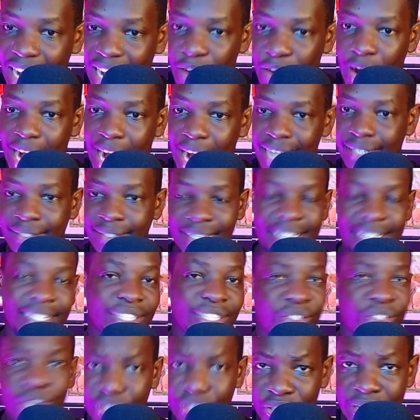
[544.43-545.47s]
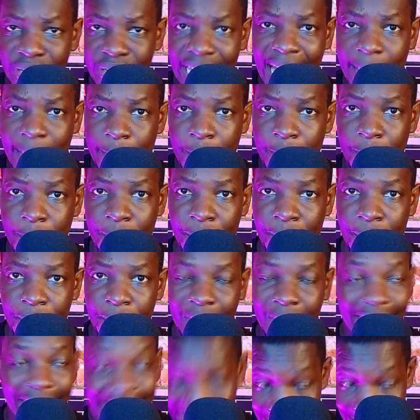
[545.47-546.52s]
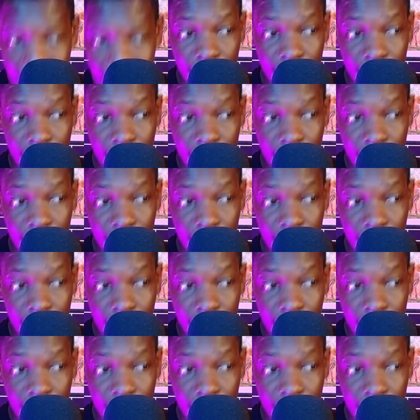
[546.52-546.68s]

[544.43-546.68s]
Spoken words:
Rice, this is not your game. Yeah,